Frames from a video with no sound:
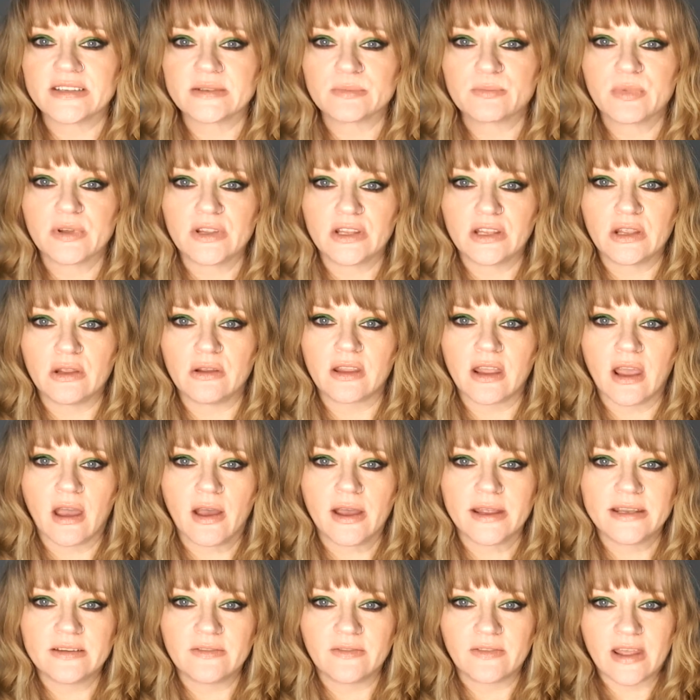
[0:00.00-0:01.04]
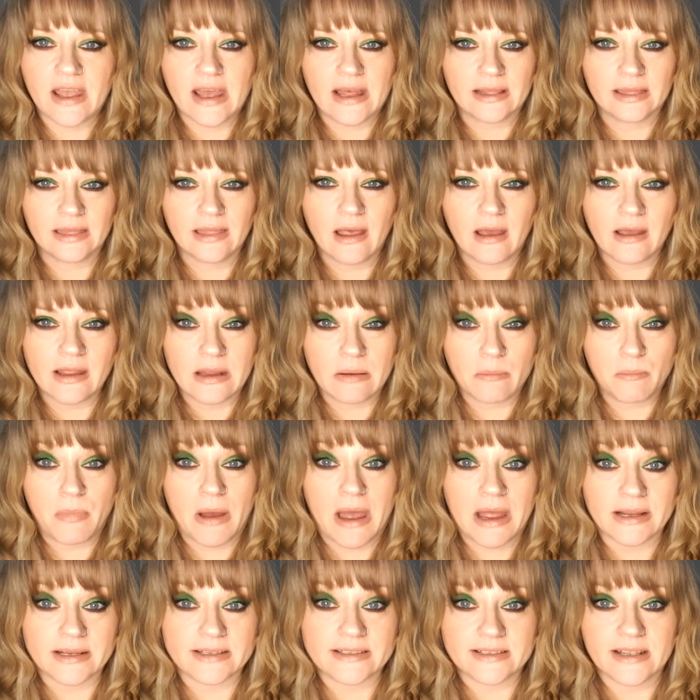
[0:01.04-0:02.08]
but you kind of get light
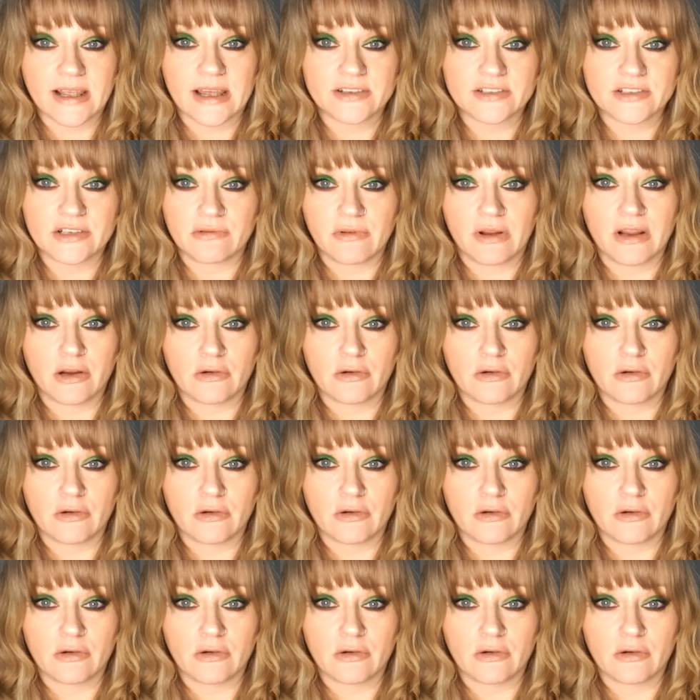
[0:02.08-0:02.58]
backscattering